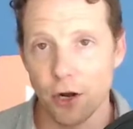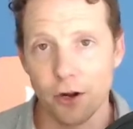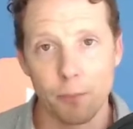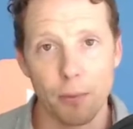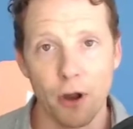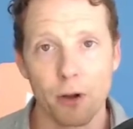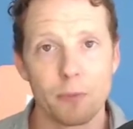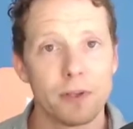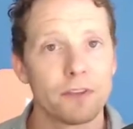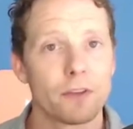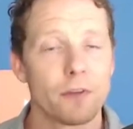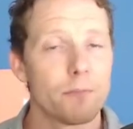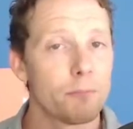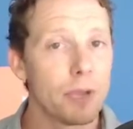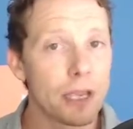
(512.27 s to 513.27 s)
departments
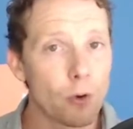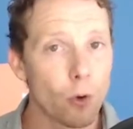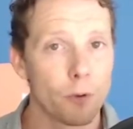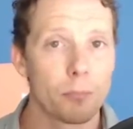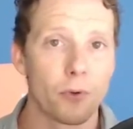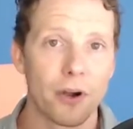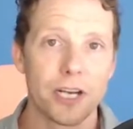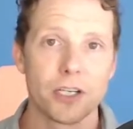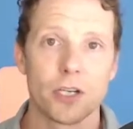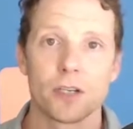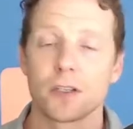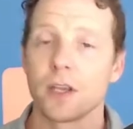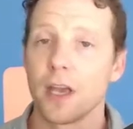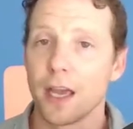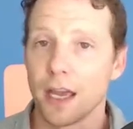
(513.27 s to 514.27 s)
of big
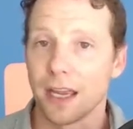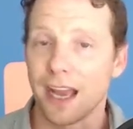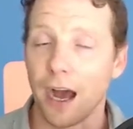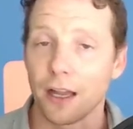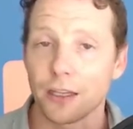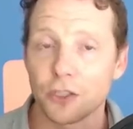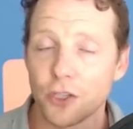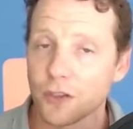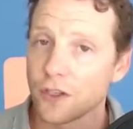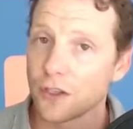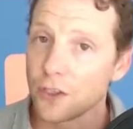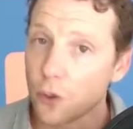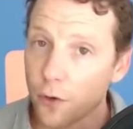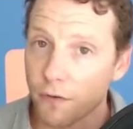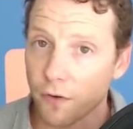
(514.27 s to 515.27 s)
corporations, colleges and
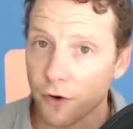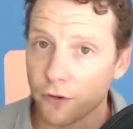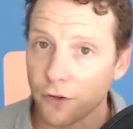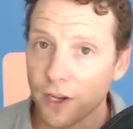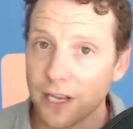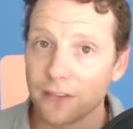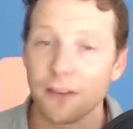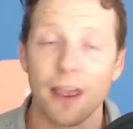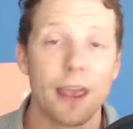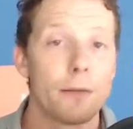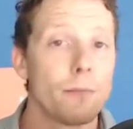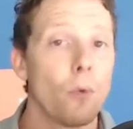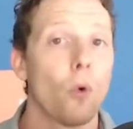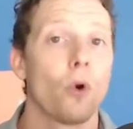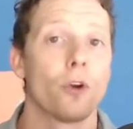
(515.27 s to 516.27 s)
universities, and
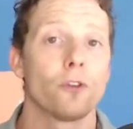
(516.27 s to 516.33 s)
more.